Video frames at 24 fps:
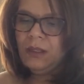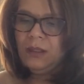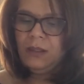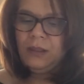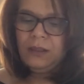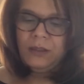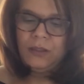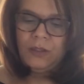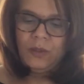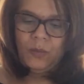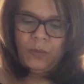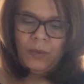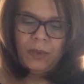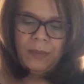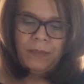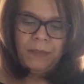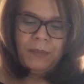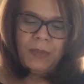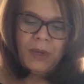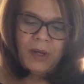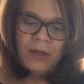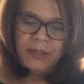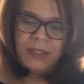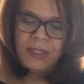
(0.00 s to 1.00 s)
so we're
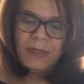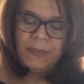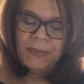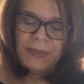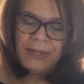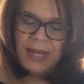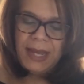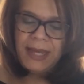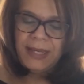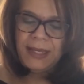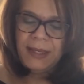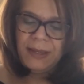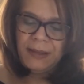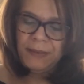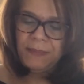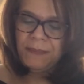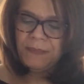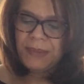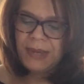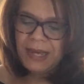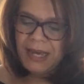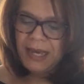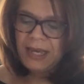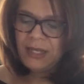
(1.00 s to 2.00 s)
multiplying
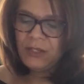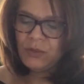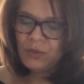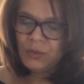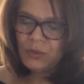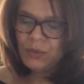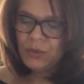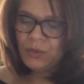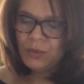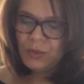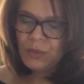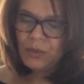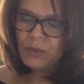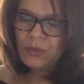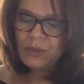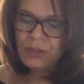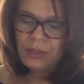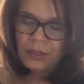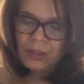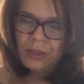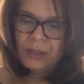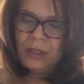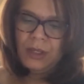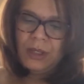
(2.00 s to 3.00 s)
by
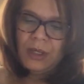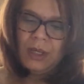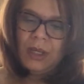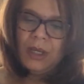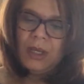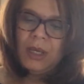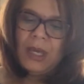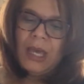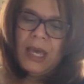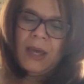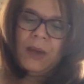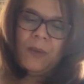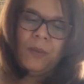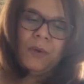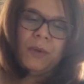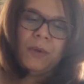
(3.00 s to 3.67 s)
2s, and we're